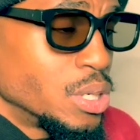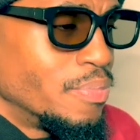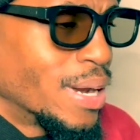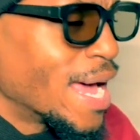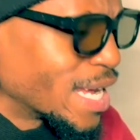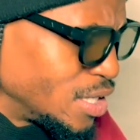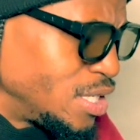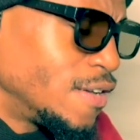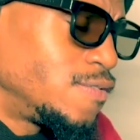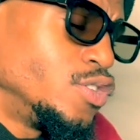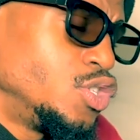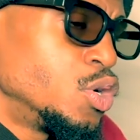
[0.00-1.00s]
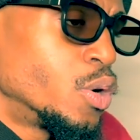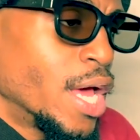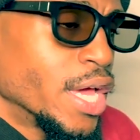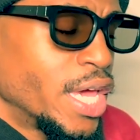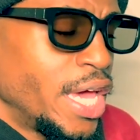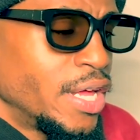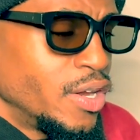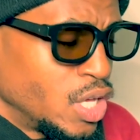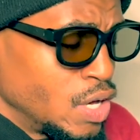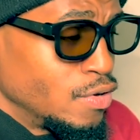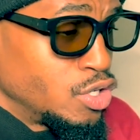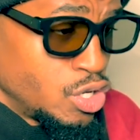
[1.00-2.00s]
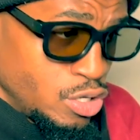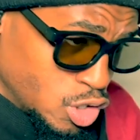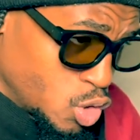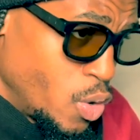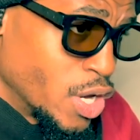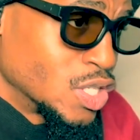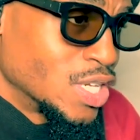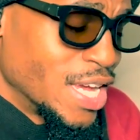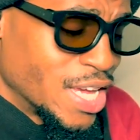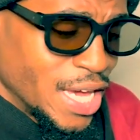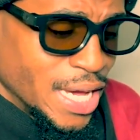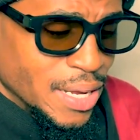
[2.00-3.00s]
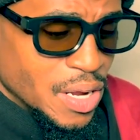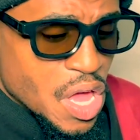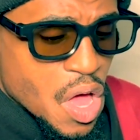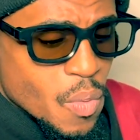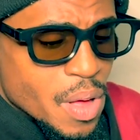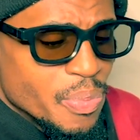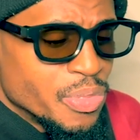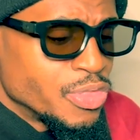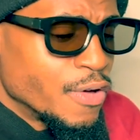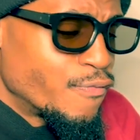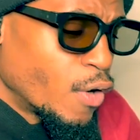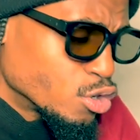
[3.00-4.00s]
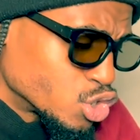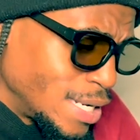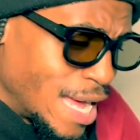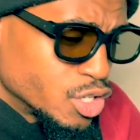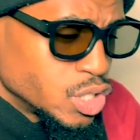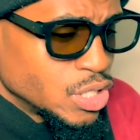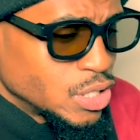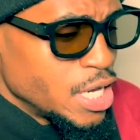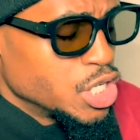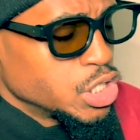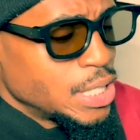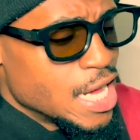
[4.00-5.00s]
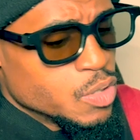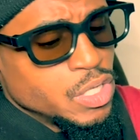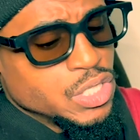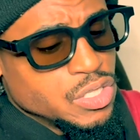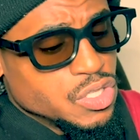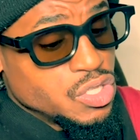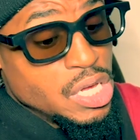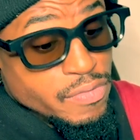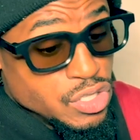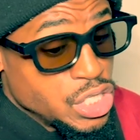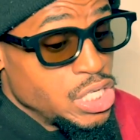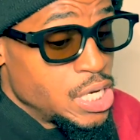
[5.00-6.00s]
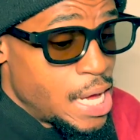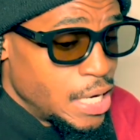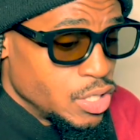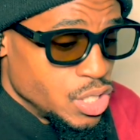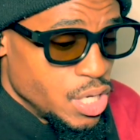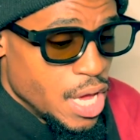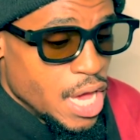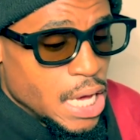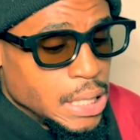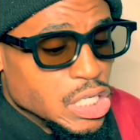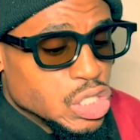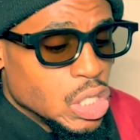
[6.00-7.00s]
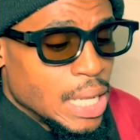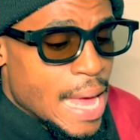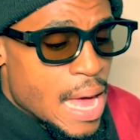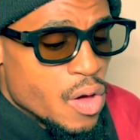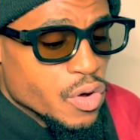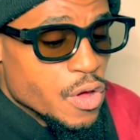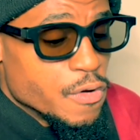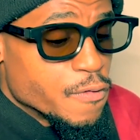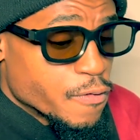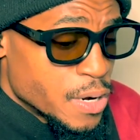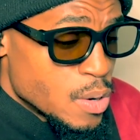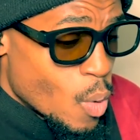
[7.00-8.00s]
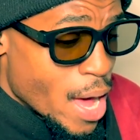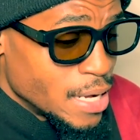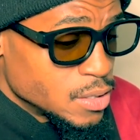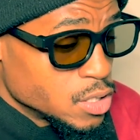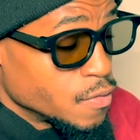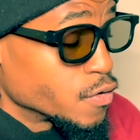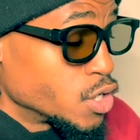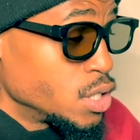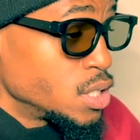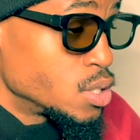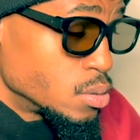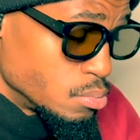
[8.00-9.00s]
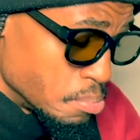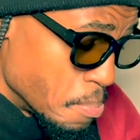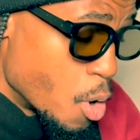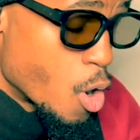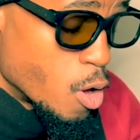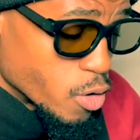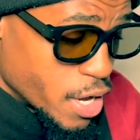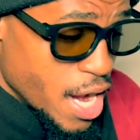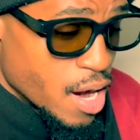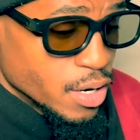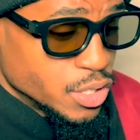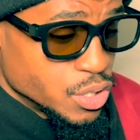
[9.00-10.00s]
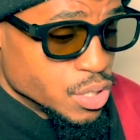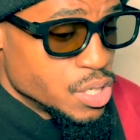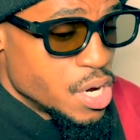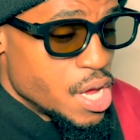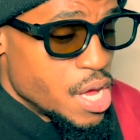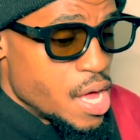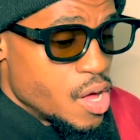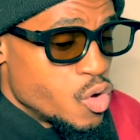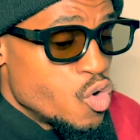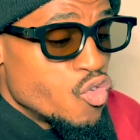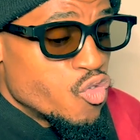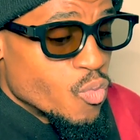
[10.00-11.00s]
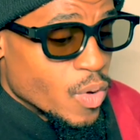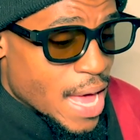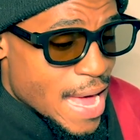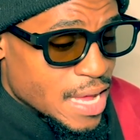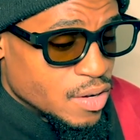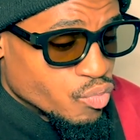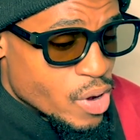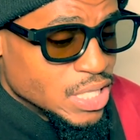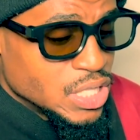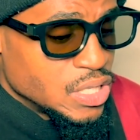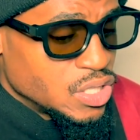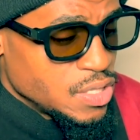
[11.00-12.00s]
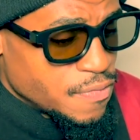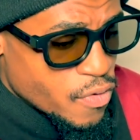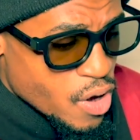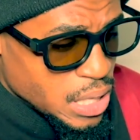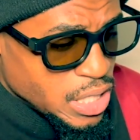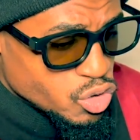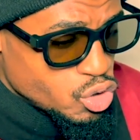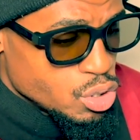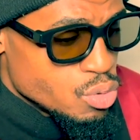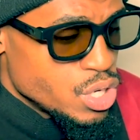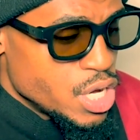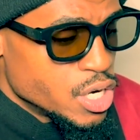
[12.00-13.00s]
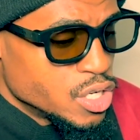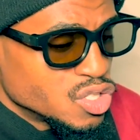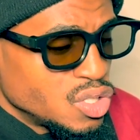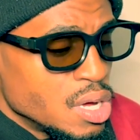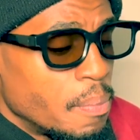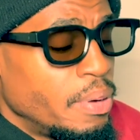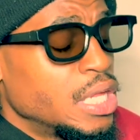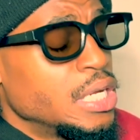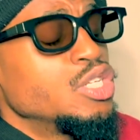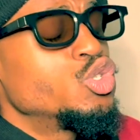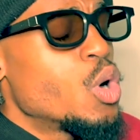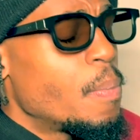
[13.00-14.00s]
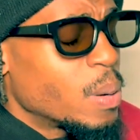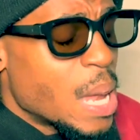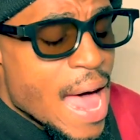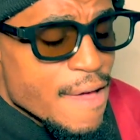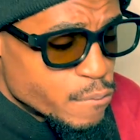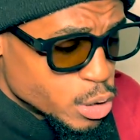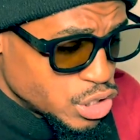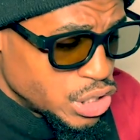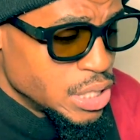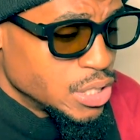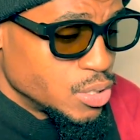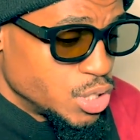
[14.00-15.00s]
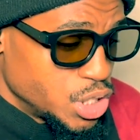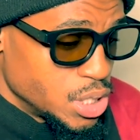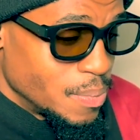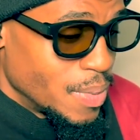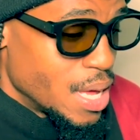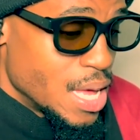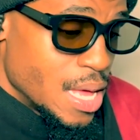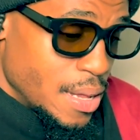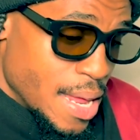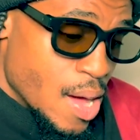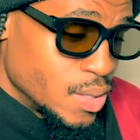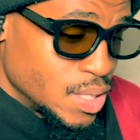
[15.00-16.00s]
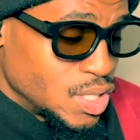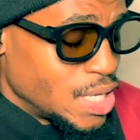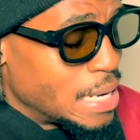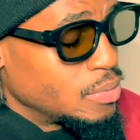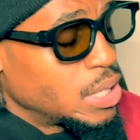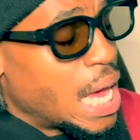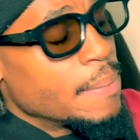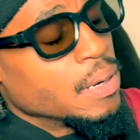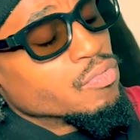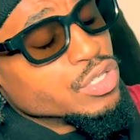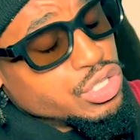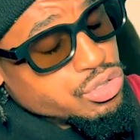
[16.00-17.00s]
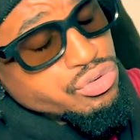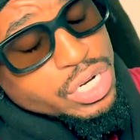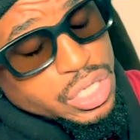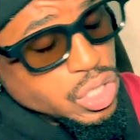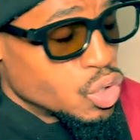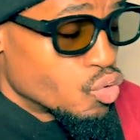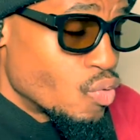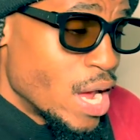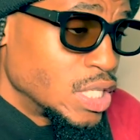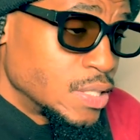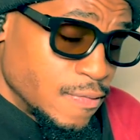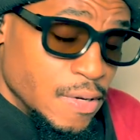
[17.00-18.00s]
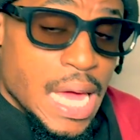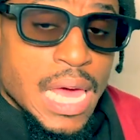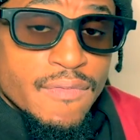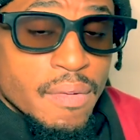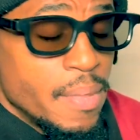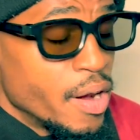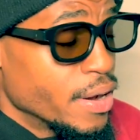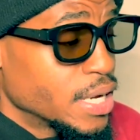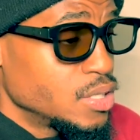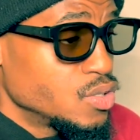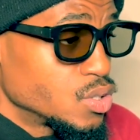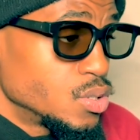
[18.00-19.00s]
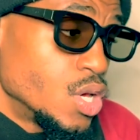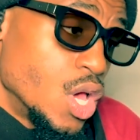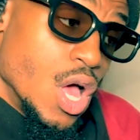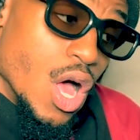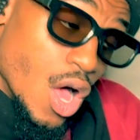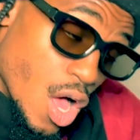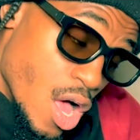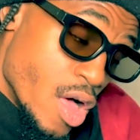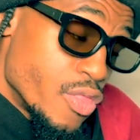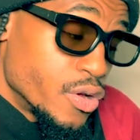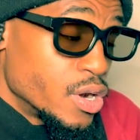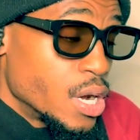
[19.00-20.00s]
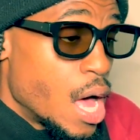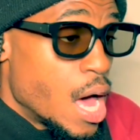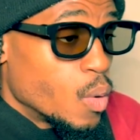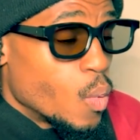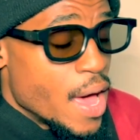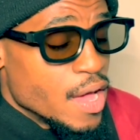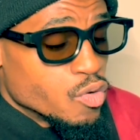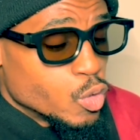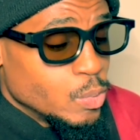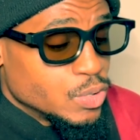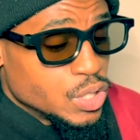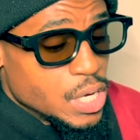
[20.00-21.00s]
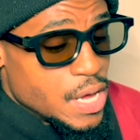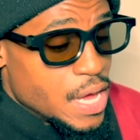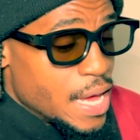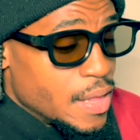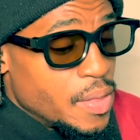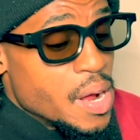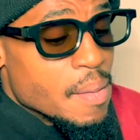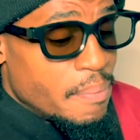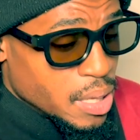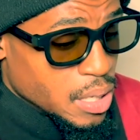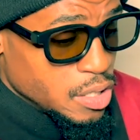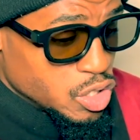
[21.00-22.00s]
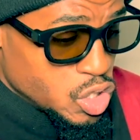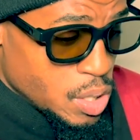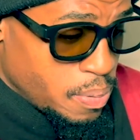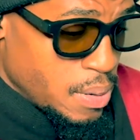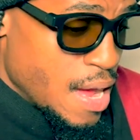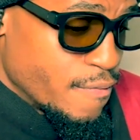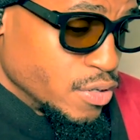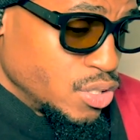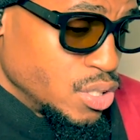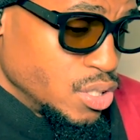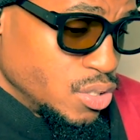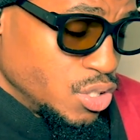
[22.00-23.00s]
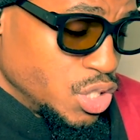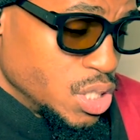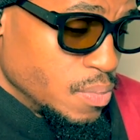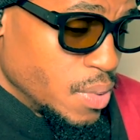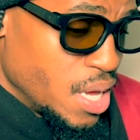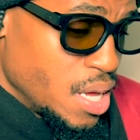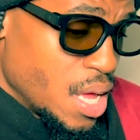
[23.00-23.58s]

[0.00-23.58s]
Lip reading: but I can definitely do what I can to give it to you as quick as I can. Well, the first Naturalization Act was in 1790, and this allowed free whites of good moral character who had residency for at least 2 years the ability to apply for citizenship. Now, at the same time, it restricted the rights of Native Americans and other non-white groups and their abilities to apply for citizenship.